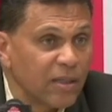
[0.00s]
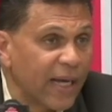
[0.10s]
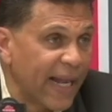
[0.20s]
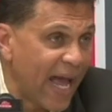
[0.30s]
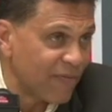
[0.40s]

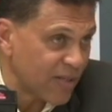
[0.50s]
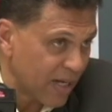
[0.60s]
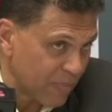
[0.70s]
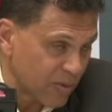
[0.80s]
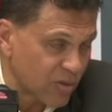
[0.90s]
At
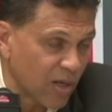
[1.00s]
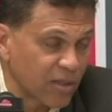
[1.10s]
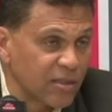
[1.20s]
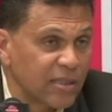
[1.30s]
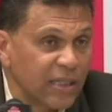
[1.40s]
halftime, I was
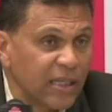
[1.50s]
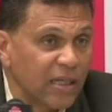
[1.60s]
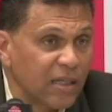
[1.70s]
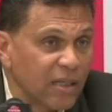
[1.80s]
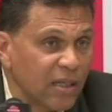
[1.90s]
talking to
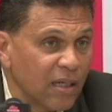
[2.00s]
TD